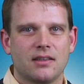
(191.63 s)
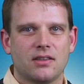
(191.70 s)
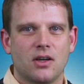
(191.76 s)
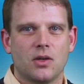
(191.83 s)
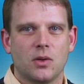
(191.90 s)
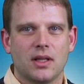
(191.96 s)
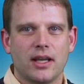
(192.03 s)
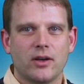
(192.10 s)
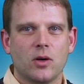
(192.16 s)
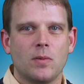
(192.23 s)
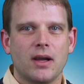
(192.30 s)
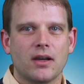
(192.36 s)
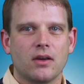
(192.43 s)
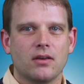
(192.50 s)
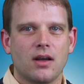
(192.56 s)
go to allegro
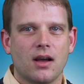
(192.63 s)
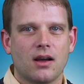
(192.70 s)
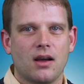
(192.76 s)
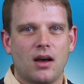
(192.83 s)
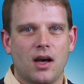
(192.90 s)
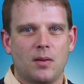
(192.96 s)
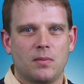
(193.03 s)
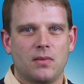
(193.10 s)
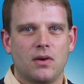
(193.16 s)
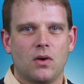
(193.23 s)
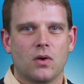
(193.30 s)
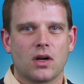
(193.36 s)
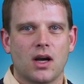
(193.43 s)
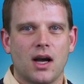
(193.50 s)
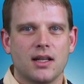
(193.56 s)
micro dot com
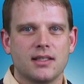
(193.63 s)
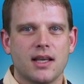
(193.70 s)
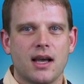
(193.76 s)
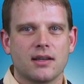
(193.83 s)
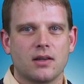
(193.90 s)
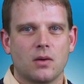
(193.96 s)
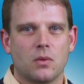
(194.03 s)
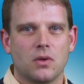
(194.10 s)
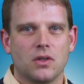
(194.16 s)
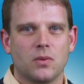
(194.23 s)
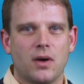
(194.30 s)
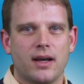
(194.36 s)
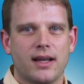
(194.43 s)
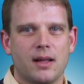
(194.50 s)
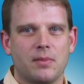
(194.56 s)
or contact our
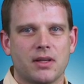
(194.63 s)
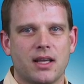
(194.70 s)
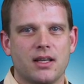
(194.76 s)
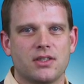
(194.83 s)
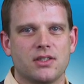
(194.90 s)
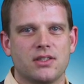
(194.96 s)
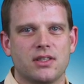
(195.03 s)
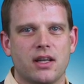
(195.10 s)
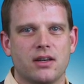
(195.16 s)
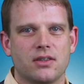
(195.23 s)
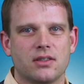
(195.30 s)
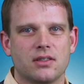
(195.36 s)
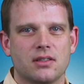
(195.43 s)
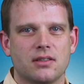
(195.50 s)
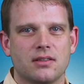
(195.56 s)
worldwide application
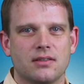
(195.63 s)
centers.